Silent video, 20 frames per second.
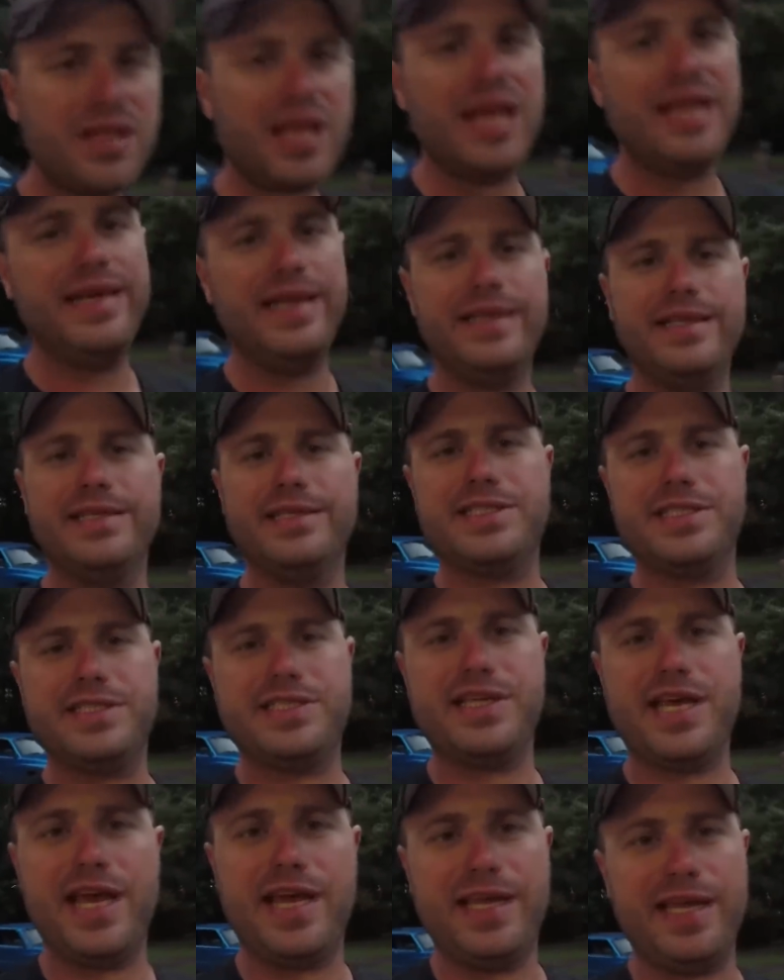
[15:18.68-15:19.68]
needless to
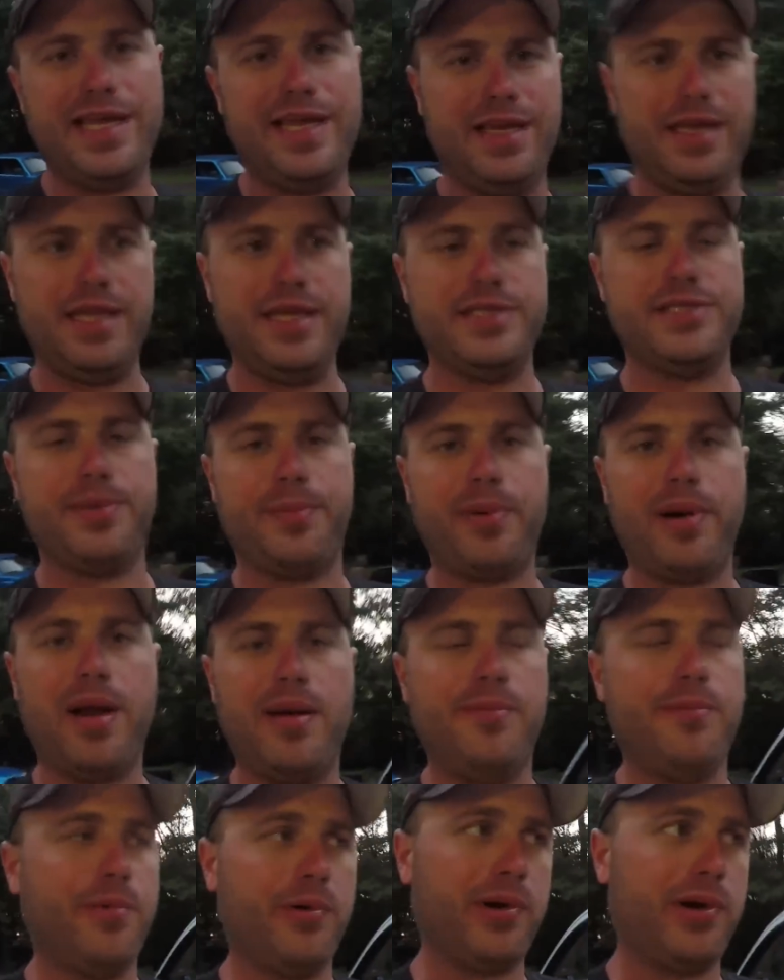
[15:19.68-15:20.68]
say, it is a
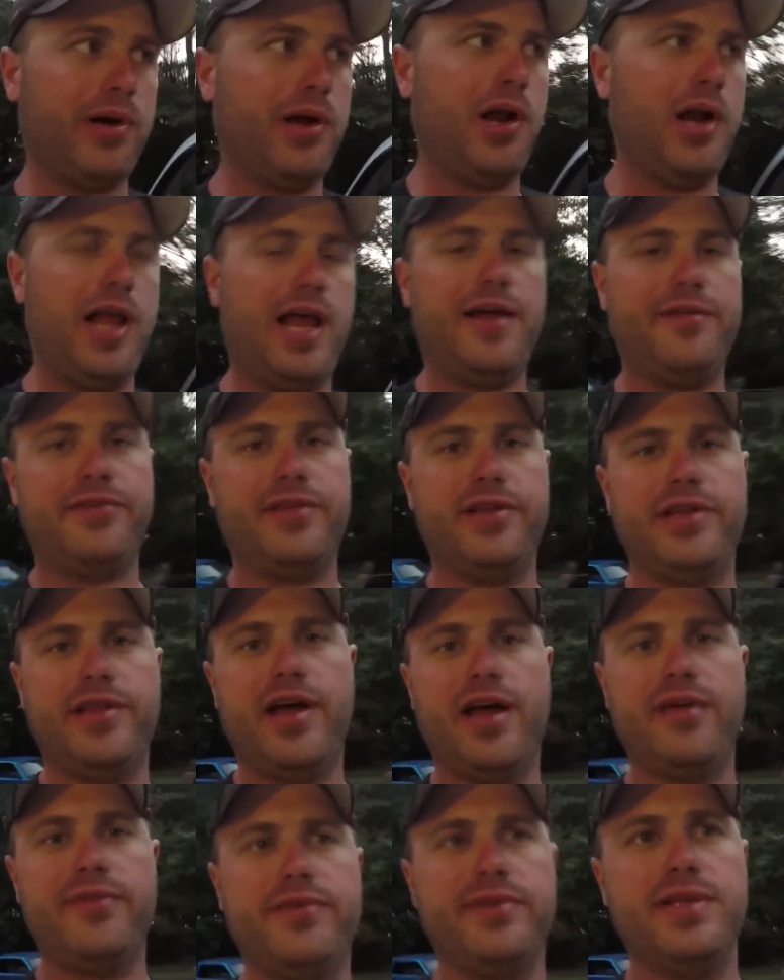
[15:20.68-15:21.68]
problem we're going to have to
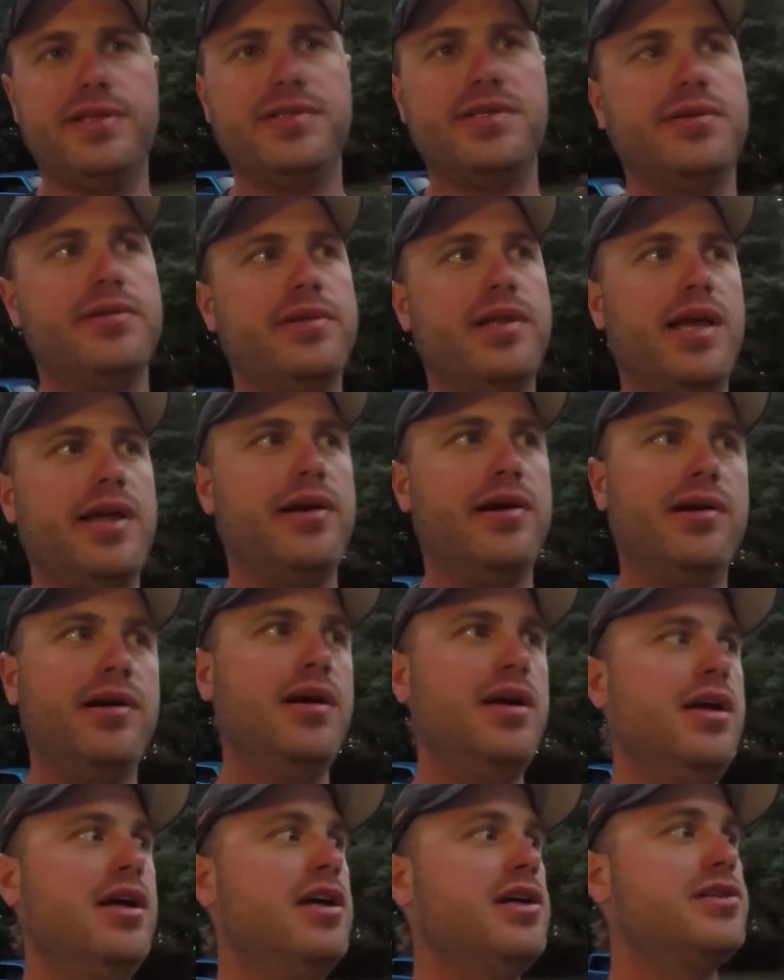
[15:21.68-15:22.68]
dive into later.
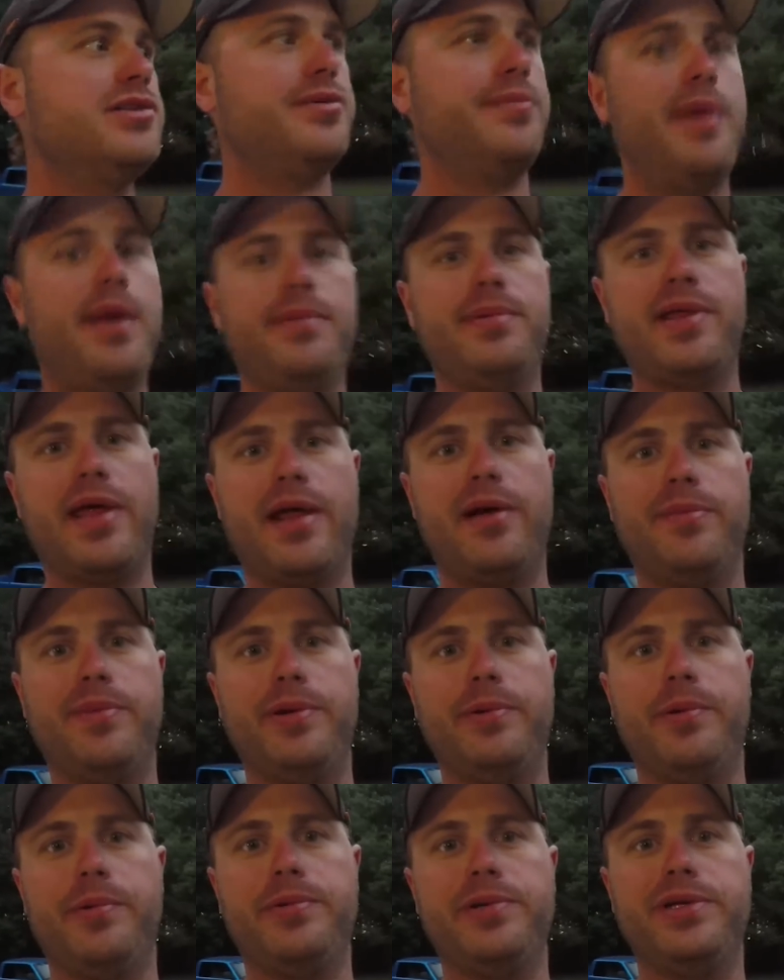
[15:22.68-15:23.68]
So maybe that'll be
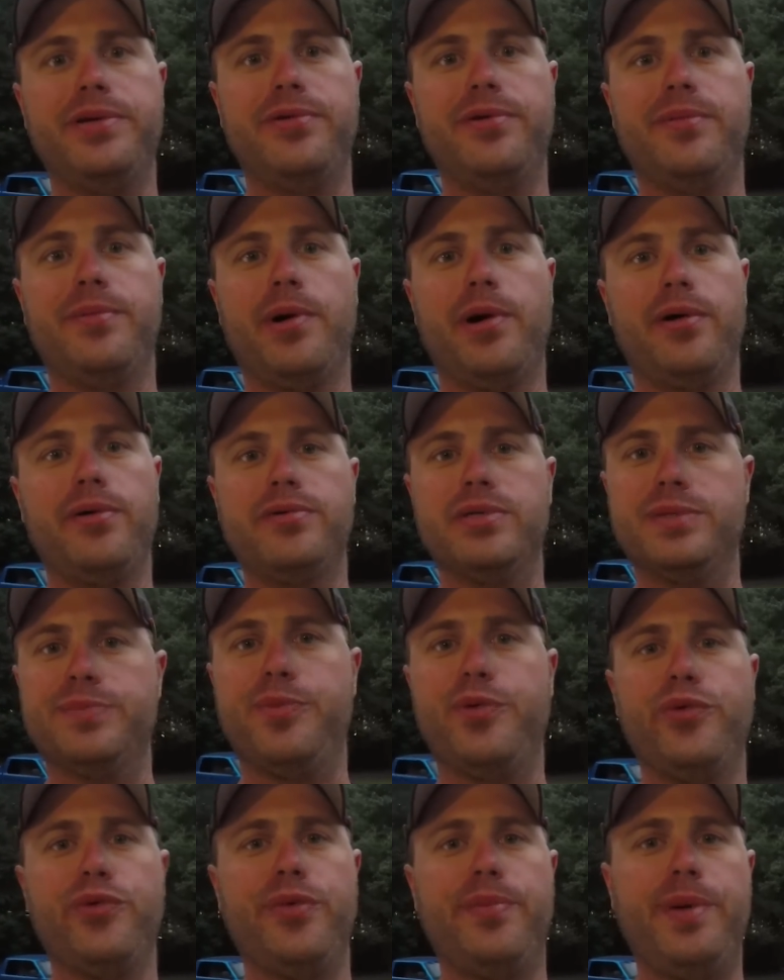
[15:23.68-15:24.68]
what we do tomorrow, is
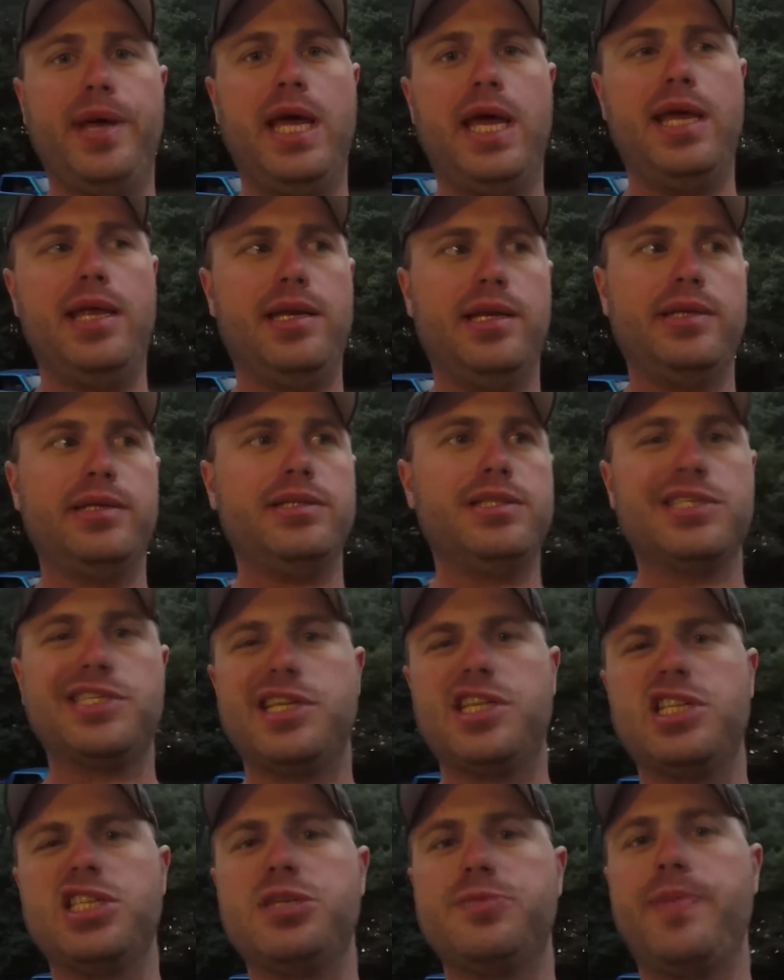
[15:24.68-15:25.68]
pull the pan and just
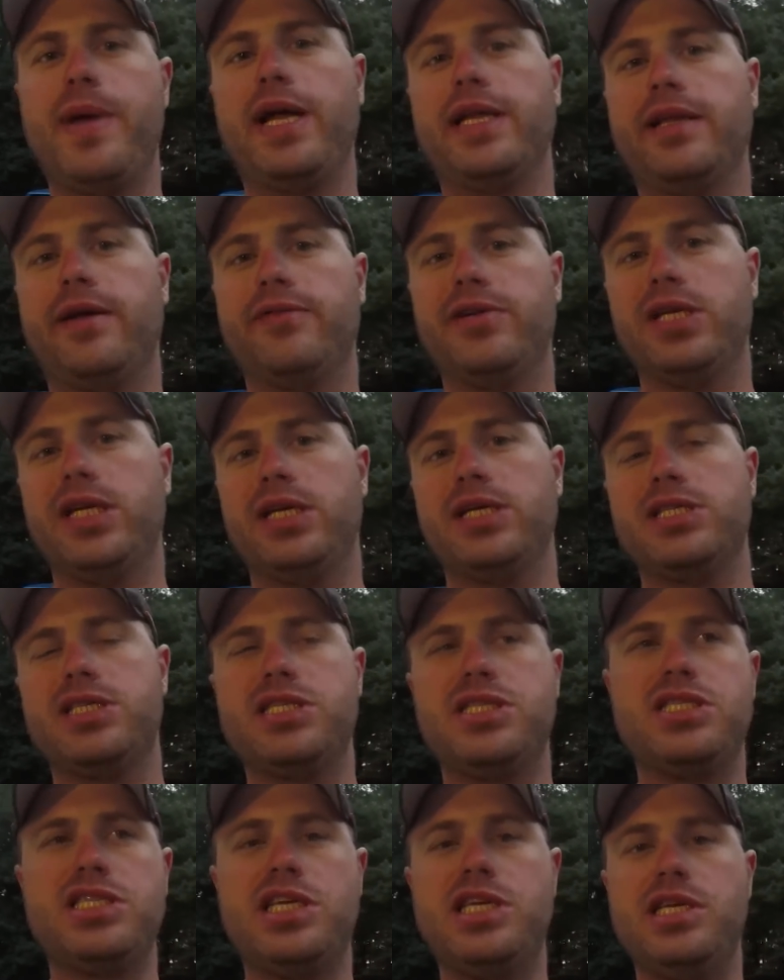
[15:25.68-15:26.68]
inspect everything,
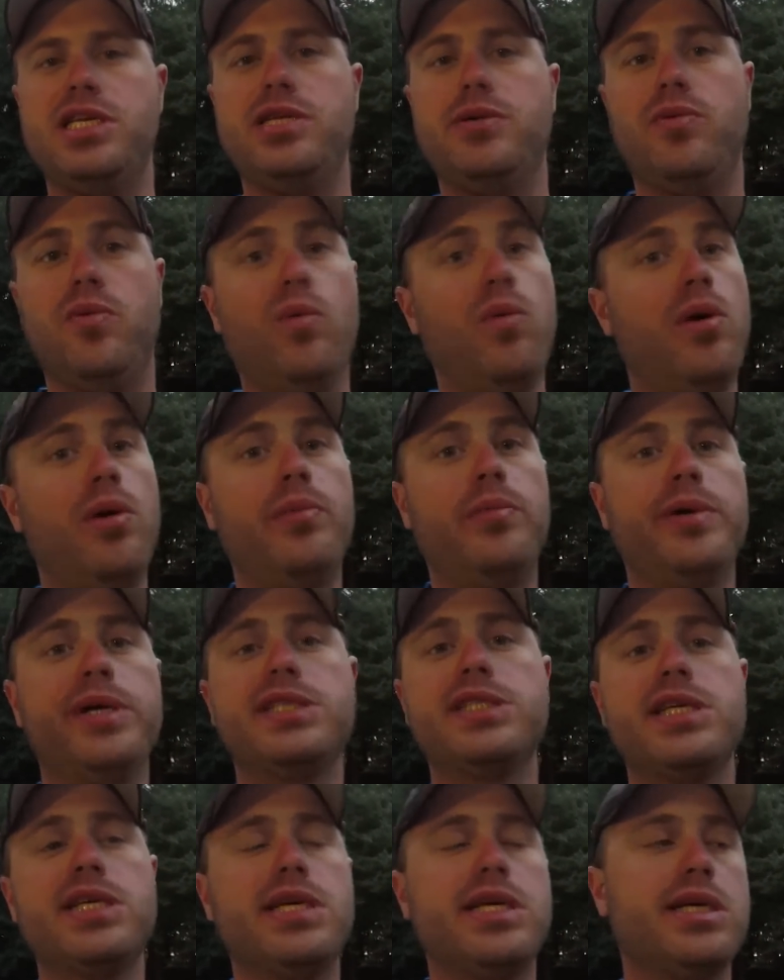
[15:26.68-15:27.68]
see what we
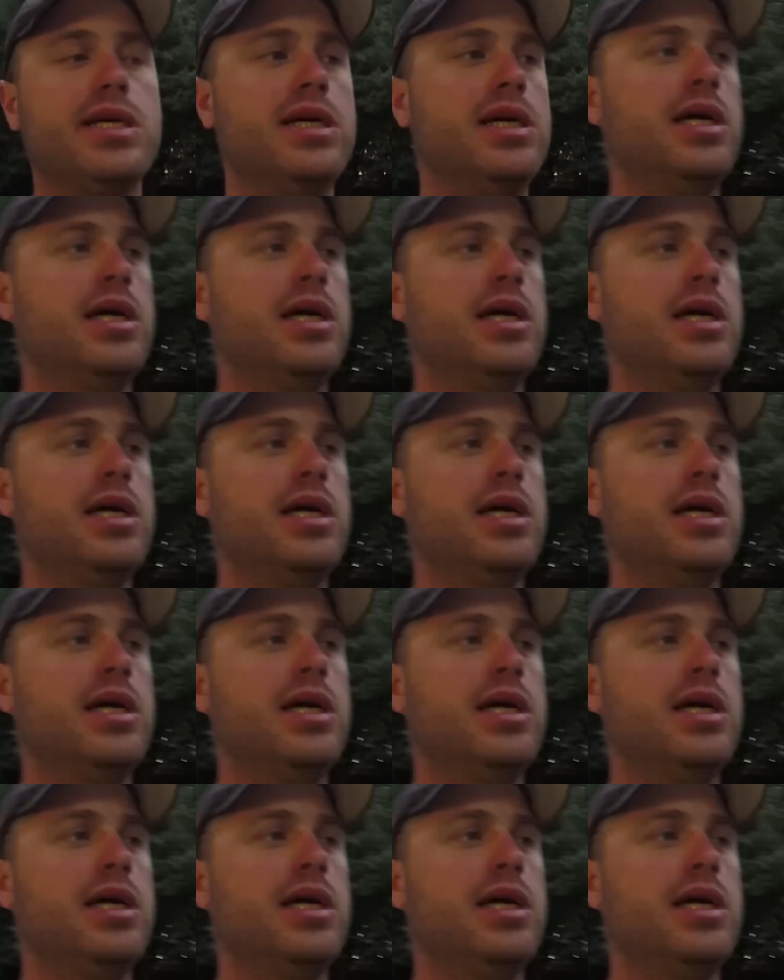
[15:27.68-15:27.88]
see.